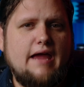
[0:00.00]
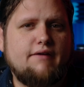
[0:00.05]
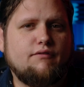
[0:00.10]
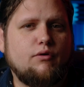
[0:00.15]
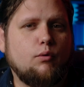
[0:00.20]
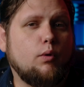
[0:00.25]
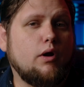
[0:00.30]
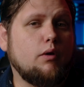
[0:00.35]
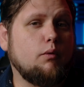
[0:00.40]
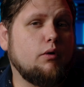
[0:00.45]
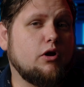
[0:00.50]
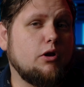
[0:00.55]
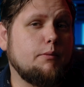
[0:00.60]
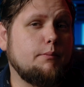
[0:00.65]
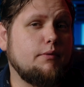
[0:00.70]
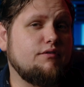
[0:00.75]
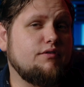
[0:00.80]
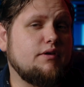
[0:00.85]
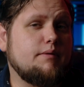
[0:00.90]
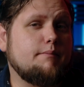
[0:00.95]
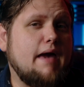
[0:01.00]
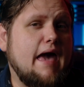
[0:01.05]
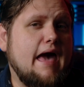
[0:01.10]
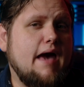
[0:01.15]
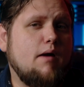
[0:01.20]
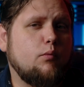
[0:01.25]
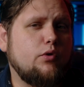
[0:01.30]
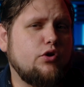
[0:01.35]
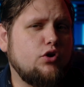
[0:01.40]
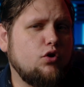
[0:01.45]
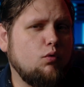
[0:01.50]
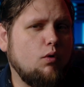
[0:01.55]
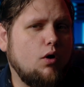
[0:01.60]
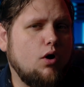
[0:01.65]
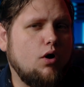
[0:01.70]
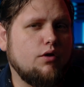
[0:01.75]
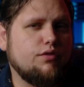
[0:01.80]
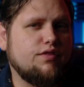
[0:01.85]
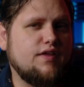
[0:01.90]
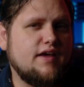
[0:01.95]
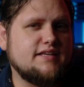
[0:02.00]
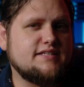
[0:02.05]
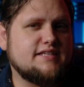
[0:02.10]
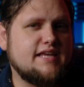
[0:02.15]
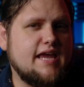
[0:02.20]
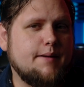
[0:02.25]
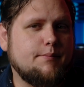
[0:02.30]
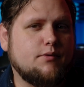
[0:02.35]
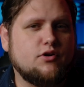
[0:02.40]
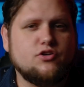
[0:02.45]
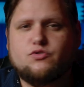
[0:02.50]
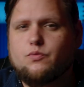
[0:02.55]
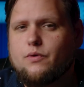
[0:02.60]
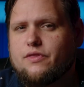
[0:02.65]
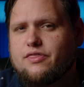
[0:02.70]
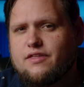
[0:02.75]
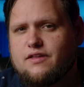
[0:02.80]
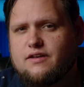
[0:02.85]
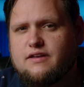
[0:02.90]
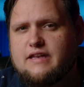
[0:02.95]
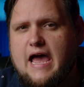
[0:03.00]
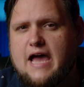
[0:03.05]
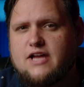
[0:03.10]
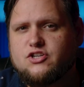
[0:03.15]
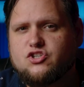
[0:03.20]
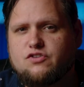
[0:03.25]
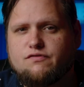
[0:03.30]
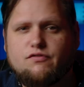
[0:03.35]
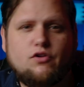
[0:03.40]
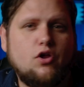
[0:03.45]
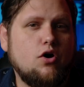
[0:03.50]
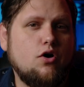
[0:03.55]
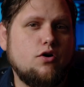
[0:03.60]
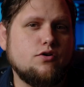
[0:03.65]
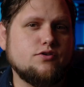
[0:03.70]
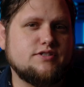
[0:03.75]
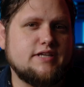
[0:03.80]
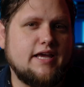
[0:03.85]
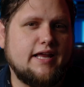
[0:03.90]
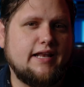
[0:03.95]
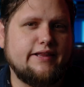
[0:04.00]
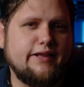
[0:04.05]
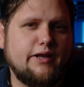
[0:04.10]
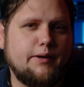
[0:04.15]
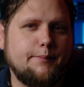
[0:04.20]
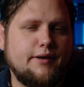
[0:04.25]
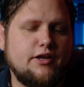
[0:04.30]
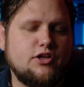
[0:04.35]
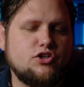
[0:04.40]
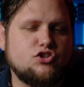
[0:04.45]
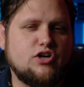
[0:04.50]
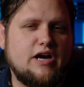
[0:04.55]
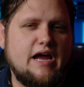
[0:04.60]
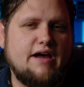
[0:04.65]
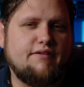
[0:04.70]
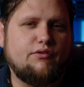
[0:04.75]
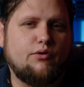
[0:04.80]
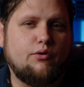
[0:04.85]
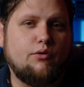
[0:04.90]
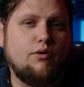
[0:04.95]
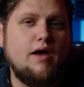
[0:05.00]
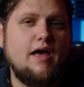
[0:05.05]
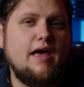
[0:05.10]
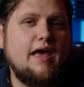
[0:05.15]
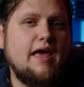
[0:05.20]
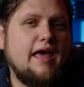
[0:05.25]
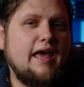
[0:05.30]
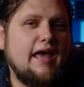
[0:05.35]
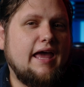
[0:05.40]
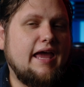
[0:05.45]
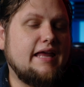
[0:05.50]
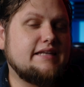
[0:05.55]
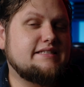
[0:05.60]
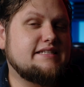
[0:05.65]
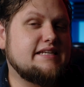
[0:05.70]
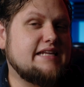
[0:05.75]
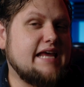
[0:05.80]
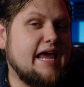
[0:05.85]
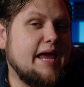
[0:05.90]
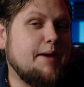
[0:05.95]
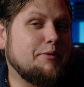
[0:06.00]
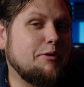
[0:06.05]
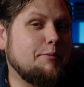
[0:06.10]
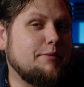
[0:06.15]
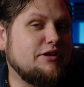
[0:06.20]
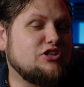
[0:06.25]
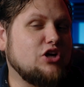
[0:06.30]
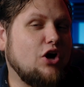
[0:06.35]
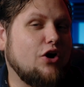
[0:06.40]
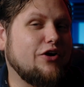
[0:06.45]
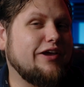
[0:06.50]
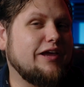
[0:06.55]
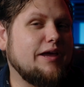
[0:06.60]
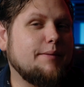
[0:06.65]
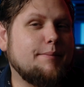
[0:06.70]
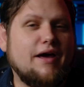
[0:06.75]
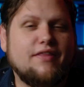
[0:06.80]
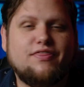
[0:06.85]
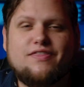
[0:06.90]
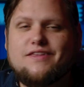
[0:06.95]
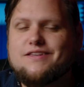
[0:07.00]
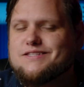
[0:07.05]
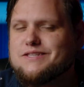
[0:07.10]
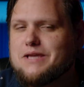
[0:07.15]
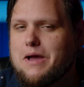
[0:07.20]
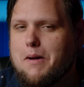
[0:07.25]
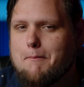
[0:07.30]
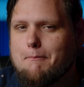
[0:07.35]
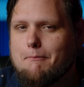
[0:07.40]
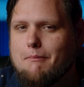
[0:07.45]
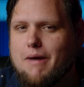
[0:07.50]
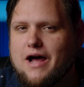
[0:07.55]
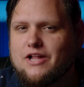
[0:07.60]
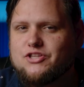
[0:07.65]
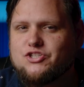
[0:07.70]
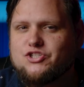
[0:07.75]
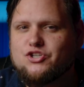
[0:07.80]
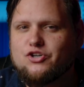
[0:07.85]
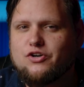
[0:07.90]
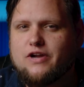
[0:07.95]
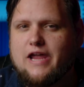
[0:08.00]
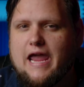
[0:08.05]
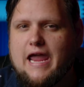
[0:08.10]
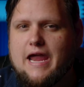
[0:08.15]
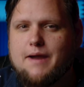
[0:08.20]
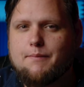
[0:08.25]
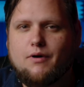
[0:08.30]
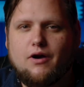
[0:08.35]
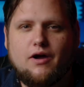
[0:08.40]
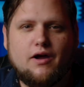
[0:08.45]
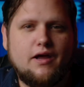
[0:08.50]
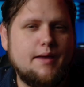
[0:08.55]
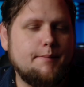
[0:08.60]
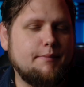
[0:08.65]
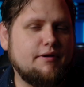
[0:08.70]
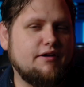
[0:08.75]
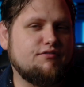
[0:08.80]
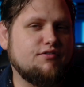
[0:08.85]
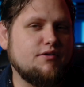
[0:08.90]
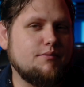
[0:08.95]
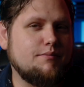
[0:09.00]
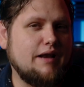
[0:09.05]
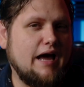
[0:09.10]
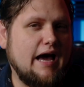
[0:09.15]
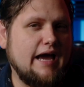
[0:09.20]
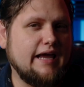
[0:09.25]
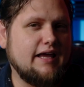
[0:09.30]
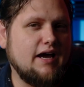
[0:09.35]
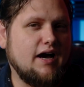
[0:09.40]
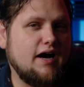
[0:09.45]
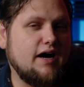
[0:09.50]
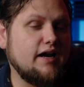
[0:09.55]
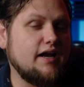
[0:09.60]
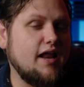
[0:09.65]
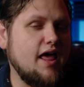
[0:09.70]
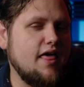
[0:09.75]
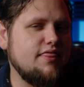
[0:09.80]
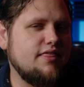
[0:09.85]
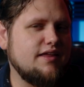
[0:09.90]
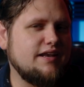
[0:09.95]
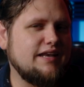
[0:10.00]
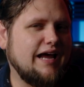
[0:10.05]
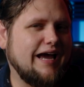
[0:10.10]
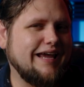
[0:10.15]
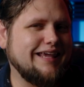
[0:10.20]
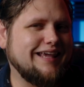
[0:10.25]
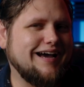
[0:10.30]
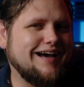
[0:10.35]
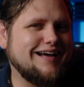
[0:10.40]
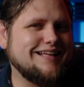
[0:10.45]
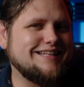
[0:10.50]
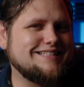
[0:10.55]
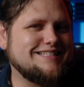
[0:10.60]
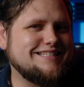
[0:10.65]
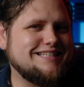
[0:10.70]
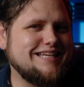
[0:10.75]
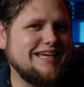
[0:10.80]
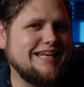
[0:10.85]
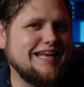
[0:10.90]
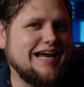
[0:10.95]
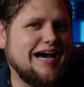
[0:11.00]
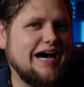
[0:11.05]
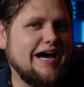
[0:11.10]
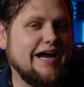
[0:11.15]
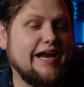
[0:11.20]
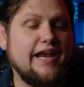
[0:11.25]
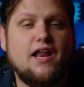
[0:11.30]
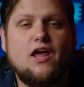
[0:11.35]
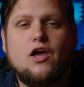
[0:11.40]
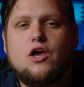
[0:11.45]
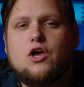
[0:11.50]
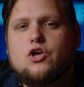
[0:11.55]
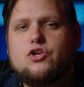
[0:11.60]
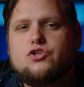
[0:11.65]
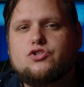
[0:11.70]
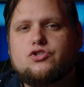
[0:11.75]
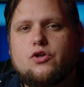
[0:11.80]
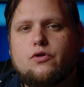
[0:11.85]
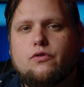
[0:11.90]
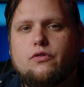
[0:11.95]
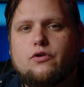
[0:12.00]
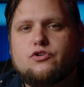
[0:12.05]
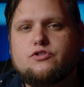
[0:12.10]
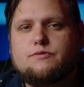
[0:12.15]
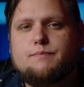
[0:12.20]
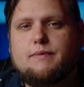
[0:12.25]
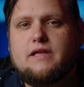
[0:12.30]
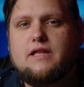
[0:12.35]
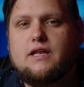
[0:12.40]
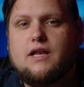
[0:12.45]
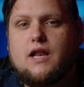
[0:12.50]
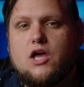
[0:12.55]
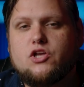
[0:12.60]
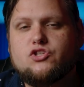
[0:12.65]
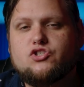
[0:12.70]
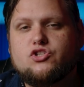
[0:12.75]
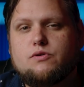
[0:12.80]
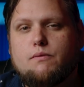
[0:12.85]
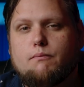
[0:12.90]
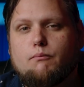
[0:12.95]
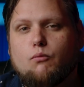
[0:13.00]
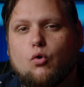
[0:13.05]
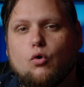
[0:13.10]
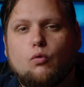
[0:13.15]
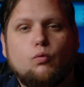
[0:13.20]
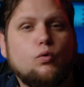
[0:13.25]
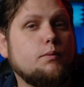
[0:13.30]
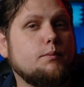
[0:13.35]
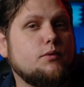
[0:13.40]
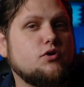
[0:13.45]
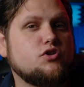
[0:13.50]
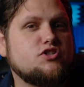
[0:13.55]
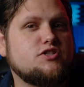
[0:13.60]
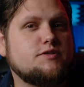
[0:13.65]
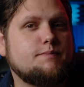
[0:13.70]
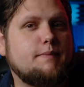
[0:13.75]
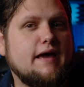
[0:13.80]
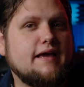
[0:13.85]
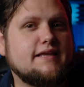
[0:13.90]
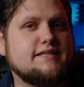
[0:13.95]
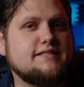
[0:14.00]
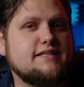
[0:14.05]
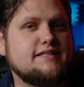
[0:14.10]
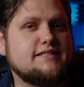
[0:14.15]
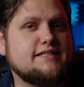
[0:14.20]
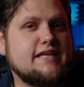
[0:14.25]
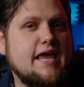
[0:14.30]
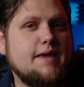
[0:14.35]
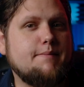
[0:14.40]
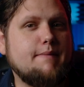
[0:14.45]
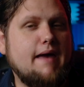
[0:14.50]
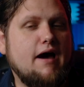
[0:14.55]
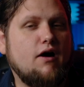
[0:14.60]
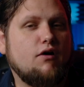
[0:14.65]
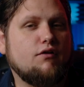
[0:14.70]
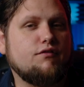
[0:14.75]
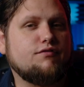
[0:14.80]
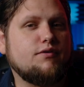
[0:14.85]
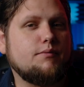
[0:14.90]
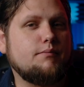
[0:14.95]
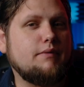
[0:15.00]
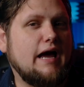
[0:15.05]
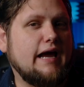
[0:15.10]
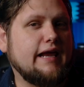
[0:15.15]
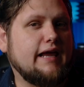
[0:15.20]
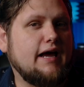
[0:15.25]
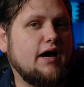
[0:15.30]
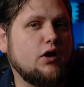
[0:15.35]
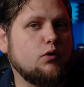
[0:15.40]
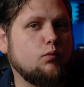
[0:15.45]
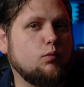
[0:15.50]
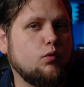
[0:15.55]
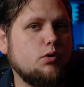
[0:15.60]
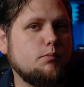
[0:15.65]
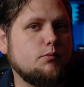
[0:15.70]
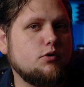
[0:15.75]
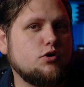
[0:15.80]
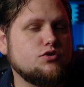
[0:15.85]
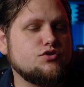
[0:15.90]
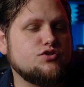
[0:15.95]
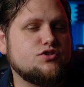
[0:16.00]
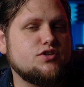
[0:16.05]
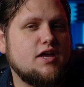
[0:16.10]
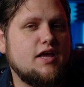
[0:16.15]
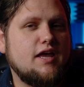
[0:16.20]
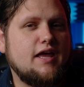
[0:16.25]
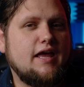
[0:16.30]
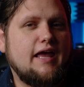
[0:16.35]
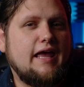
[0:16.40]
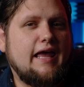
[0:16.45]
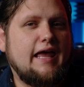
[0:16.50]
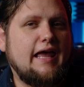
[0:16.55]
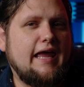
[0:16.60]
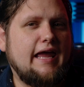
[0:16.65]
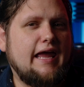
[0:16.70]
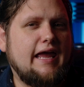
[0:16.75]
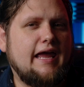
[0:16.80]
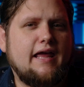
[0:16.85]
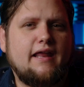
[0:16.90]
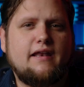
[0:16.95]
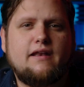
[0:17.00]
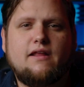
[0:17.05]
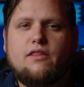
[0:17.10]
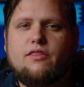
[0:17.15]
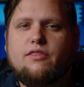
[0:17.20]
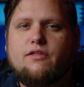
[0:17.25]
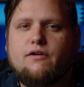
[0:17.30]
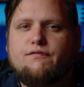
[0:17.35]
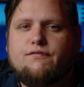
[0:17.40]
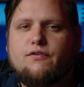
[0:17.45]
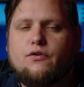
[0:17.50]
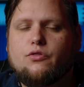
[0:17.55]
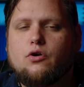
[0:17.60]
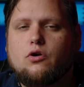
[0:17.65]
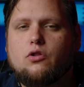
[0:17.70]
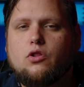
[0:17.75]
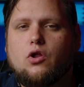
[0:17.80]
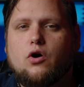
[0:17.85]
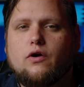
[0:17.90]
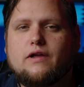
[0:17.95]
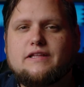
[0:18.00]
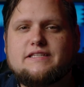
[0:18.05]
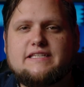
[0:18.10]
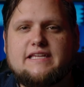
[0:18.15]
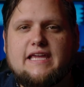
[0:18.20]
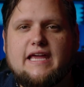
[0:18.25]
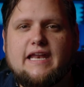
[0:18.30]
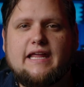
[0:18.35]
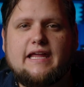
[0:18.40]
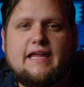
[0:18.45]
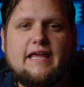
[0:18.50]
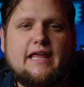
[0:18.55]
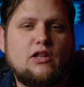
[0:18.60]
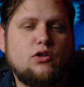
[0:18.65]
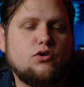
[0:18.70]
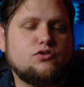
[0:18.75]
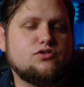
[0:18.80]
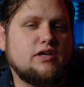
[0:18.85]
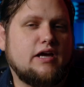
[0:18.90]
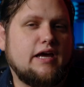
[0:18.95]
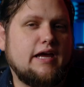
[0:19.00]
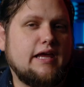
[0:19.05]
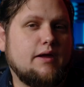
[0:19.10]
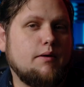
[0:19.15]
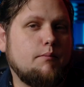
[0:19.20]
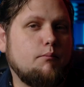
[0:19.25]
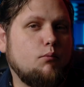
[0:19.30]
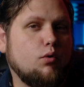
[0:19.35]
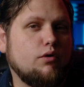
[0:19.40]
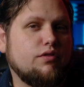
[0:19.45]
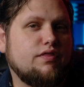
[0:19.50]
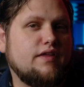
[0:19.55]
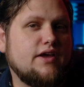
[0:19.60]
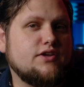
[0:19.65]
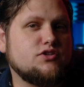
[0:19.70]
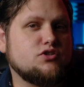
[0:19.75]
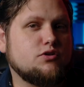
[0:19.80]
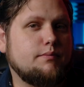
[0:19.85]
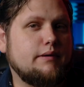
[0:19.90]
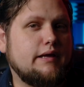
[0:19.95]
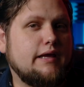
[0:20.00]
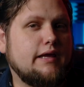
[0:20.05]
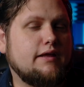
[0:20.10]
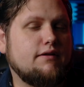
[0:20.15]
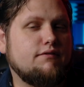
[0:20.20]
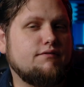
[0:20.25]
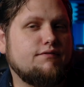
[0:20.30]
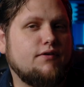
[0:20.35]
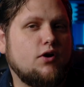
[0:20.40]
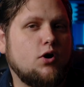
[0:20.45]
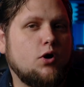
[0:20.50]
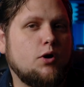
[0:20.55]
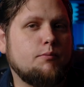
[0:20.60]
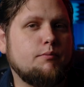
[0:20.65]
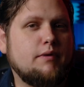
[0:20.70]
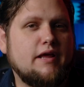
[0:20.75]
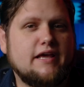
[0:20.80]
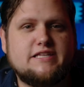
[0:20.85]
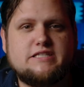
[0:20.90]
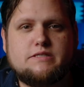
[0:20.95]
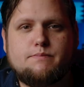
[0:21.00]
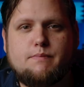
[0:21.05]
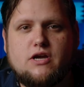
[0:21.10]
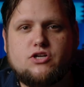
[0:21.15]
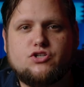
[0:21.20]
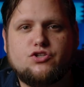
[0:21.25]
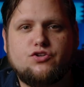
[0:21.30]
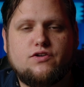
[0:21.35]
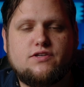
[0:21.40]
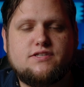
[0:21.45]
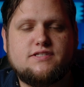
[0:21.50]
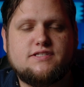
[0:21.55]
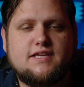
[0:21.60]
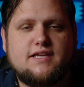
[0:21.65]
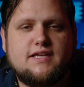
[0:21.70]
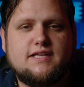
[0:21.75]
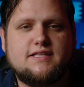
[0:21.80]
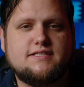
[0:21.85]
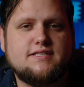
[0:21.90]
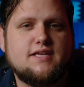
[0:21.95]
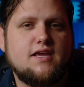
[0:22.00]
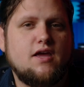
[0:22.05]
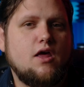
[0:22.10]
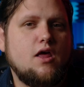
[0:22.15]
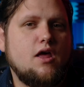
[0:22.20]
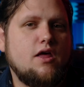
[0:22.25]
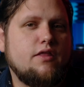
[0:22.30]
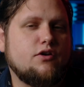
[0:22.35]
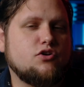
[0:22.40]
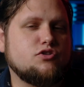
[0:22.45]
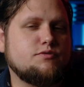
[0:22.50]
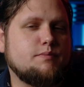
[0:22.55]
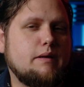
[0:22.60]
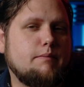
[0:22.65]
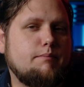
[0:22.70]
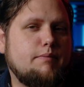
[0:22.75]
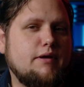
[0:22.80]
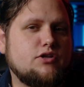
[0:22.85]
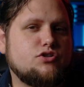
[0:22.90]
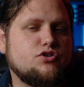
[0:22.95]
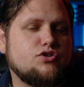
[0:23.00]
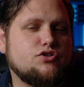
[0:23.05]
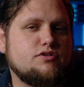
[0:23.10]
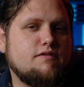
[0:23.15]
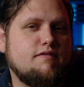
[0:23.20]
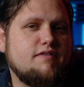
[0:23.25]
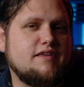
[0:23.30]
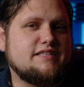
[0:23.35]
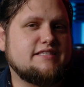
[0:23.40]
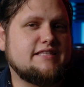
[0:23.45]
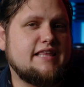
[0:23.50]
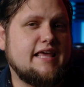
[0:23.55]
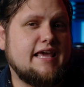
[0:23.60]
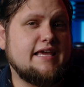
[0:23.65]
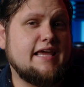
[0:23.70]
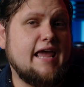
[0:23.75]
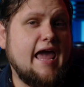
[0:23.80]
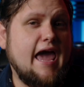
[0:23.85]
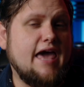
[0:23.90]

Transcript: Hey everyone, welcome to Moving Matt. We do all things cameras with a dash of vlogs and a little bit of travel. And today I'm going to be talking about this monster camera coming from Nikon, the Nikon Z9. So there's been some more rumored specs that came out from Nikon rumors. And the further along it's getting, it looks like more things are being confirmed, especially since there's been pictures of this thing